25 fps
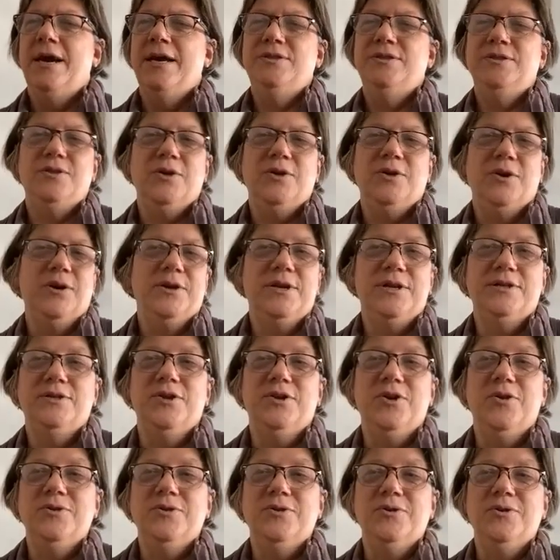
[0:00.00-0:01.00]
started as
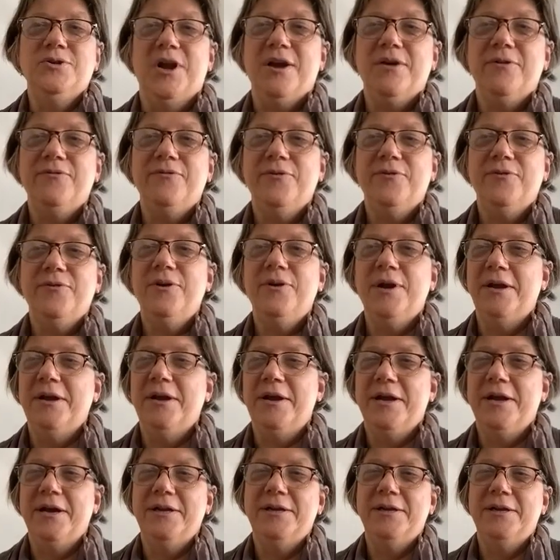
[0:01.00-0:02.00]
an oceanographer, and
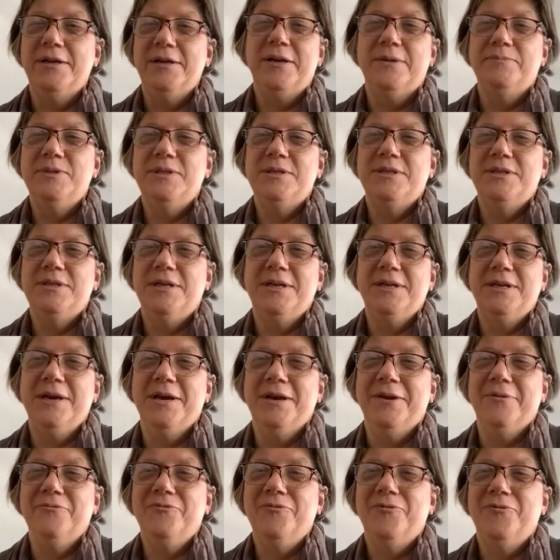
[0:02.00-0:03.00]
I ended up
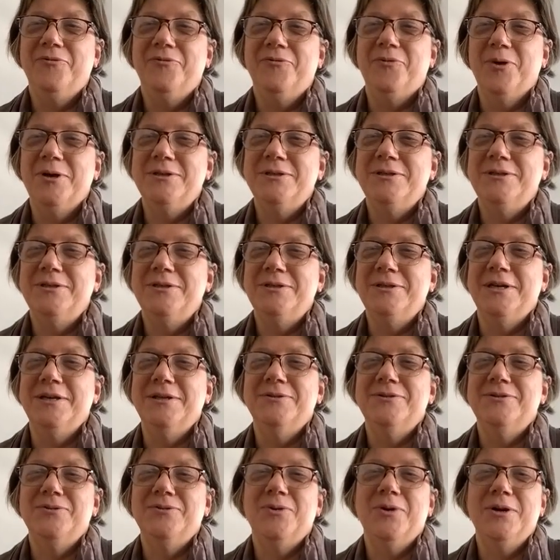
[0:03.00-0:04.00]
studying forests
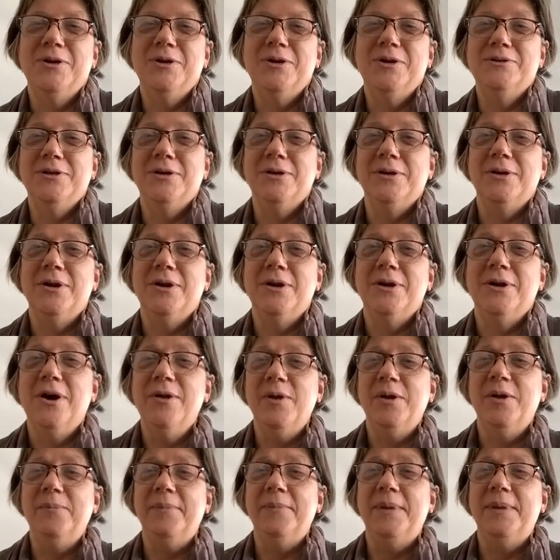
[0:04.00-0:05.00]
and soils and
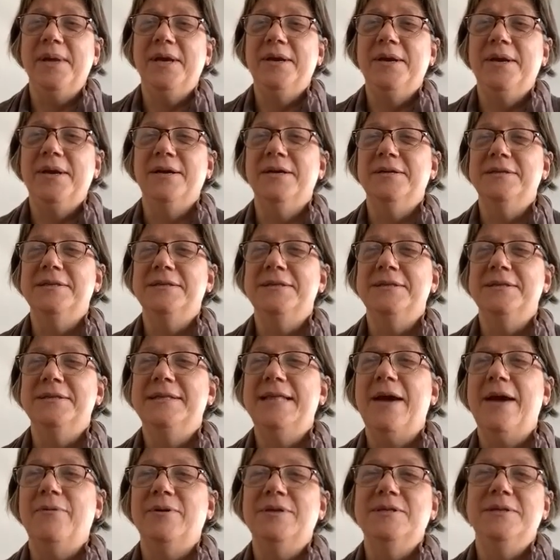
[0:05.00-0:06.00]
carbon because
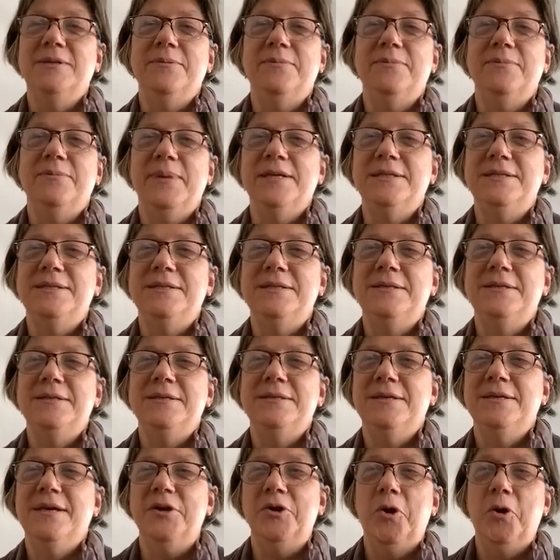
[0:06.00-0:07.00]
that was the
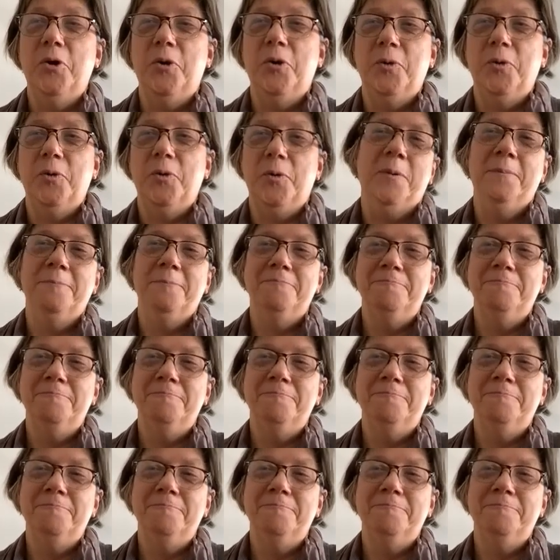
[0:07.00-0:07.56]
biggest unknown.